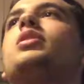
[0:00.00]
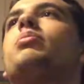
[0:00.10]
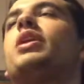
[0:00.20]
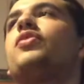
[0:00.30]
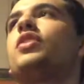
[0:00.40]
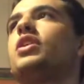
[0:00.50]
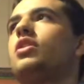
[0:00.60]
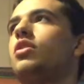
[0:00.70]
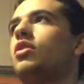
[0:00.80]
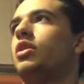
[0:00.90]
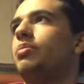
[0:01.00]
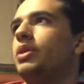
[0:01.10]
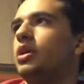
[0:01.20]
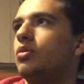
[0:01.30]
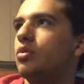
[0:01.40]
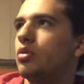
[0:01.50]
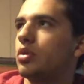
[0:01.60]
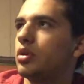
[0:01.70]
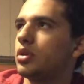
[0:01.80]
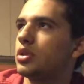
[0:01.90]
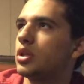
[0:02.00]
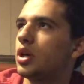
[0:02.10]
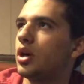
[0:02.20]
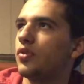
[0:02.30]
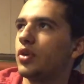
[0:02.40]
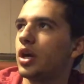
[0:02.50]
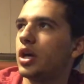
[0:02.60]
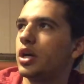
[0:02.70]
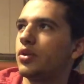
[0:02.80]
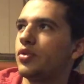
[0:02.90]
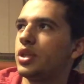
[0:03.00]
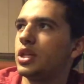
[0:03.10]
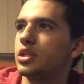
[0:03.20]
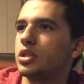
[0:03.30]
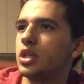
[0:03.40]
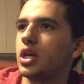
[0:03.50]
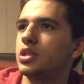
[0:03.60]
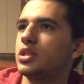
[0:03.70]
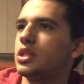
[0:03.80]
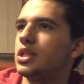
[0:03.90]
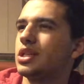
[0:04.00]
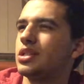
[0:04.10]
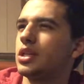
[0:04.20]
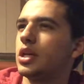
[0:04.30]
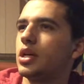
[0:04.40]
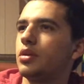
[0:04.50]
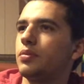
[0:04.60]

by faith Noah, being warned of God of things not seen as yet.